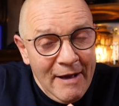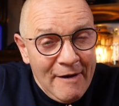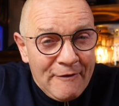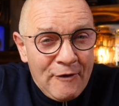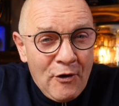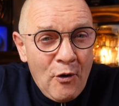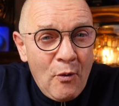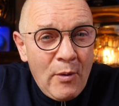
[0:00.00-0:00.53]

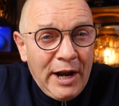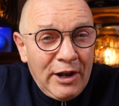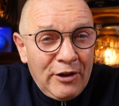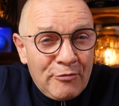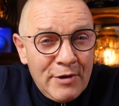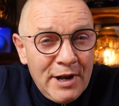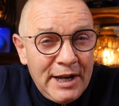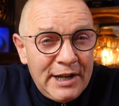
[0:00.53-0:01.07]
for when
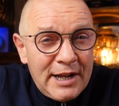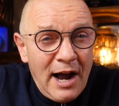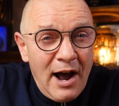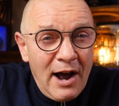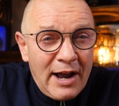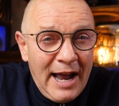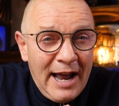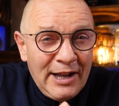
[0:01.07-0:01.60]
it's really
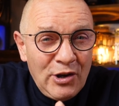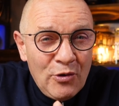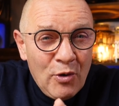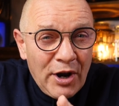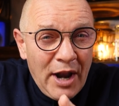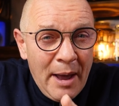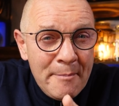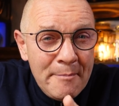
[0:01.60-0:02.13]
dark and you
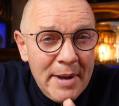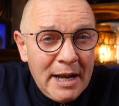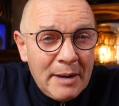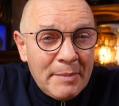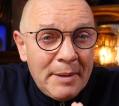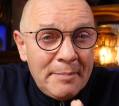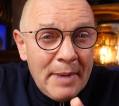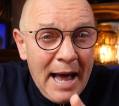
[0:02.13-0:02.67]
want a
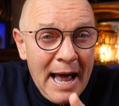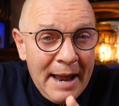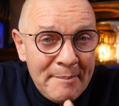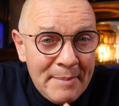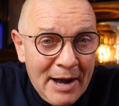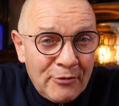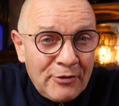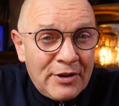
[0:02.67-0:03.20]
minimum
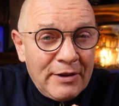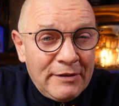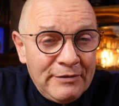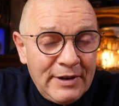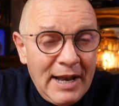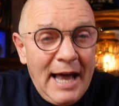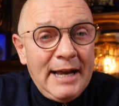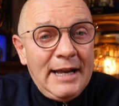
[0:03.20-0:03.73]
amount of
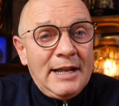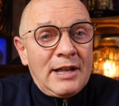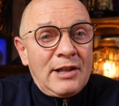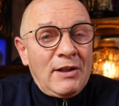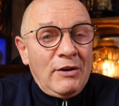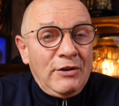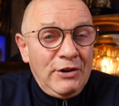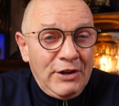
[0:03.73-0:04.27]
light
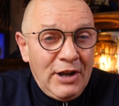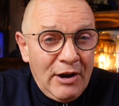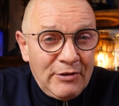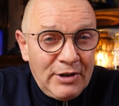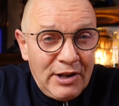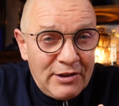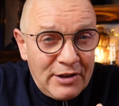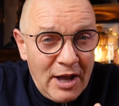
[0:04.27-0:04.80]
so you don't
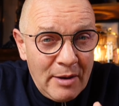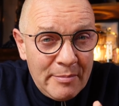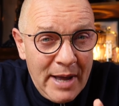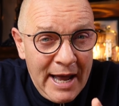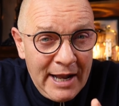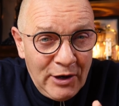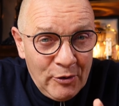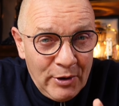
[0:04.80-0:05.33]
disturb
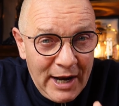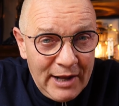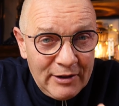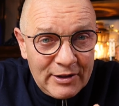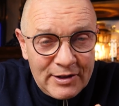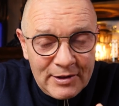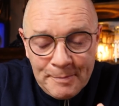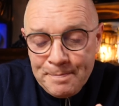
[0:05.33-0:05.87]
anyone
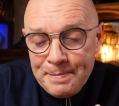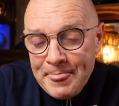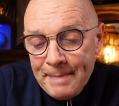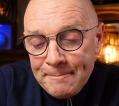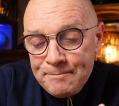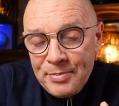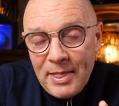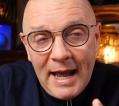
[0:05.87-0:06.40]
else.
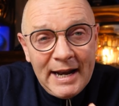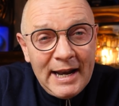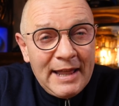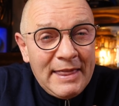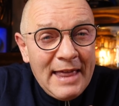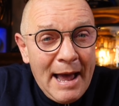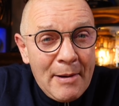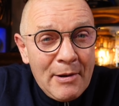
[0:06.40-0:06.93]
And at
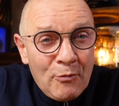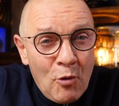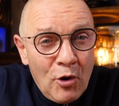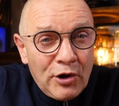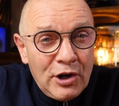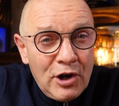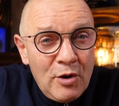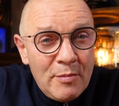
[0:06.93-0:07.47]
that
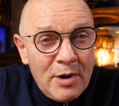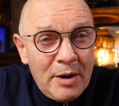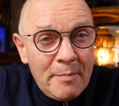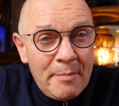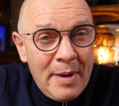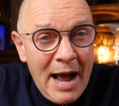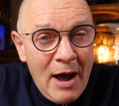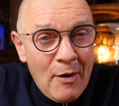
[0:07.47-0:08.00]
1 lumen
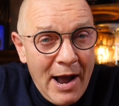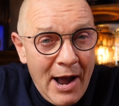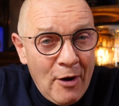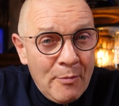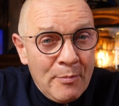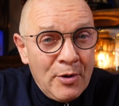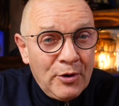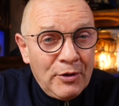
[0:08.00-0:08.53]
power
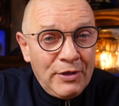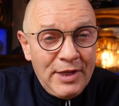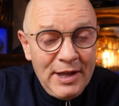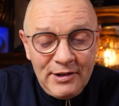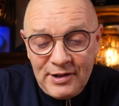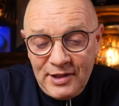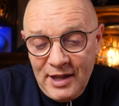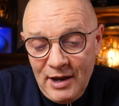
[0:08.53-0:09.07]
output,
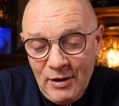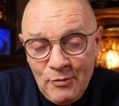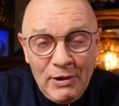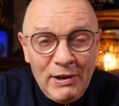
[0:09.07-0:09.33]
this thing will